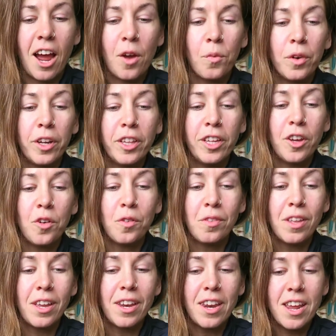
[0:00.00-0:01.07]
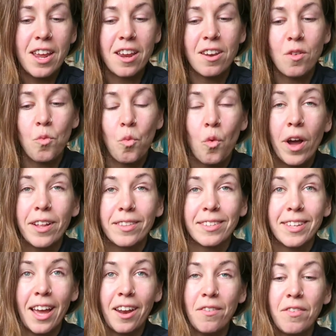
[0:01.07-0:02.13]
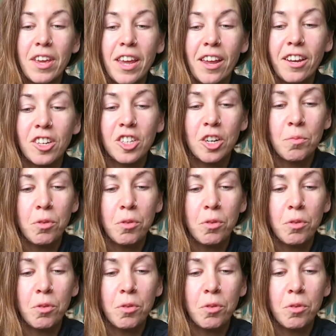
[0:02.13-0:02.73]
I really only need 1 set of each.